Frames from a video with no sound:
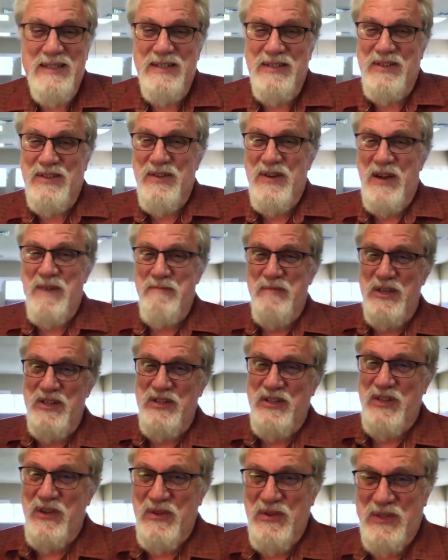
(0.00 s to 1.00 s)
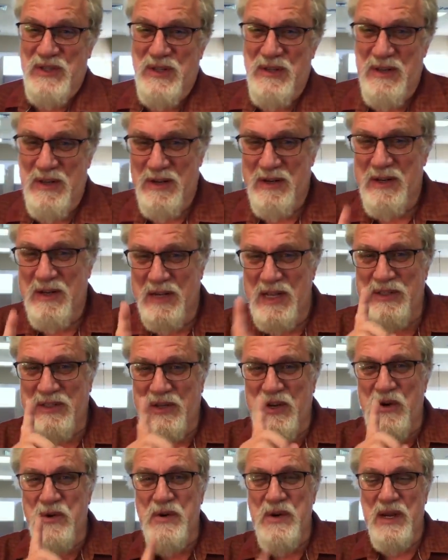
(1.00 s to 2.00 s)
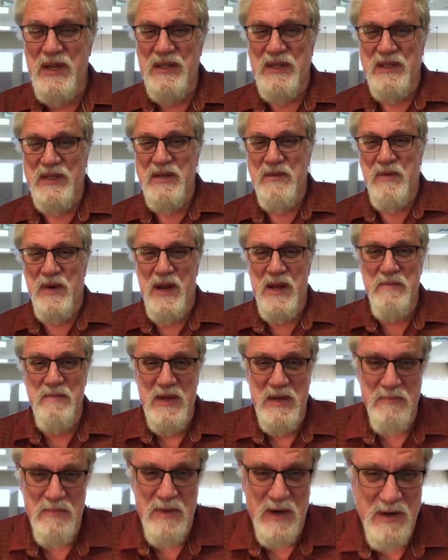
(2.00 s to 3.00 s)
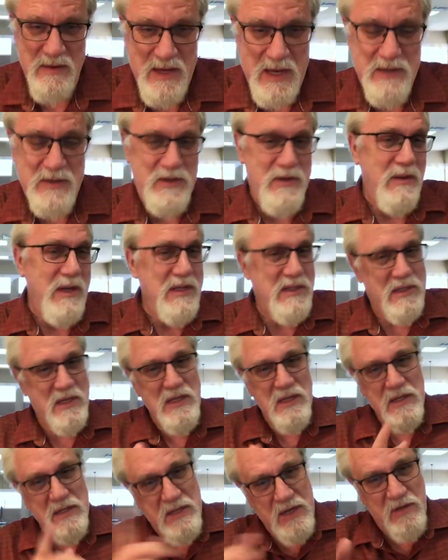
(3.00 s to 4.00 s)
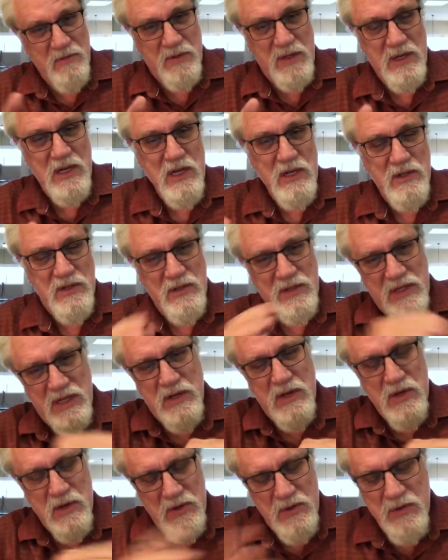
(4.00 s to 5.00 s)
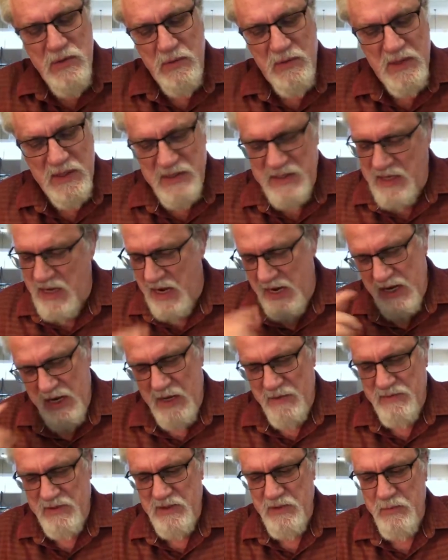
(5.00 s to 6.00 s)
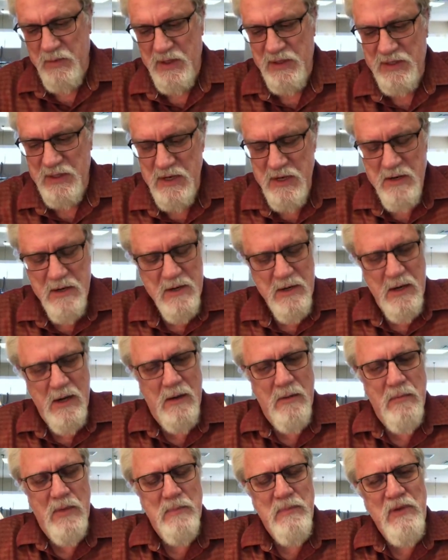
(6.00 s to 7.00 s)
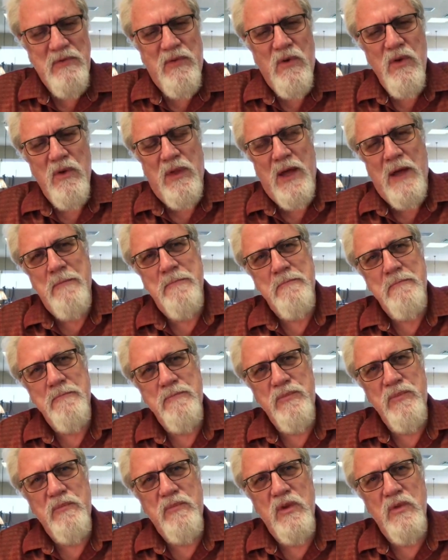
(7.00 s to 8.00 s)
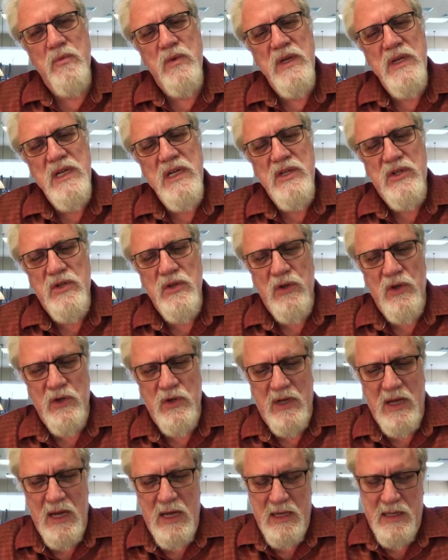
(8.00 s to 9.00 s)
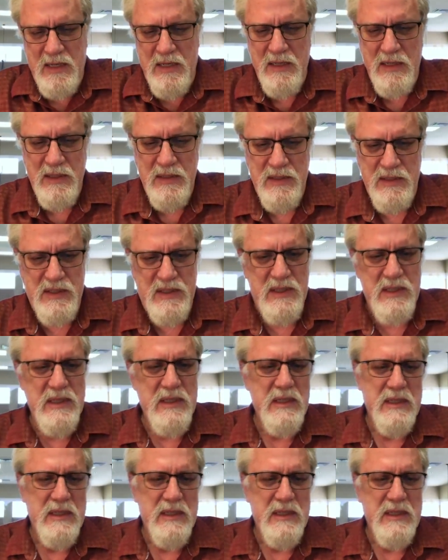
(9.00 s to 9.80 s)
to have been chosen. Let's go and see what I mean by that. So let's delve in to see who this guy Hafs was. But before that, we need to look at his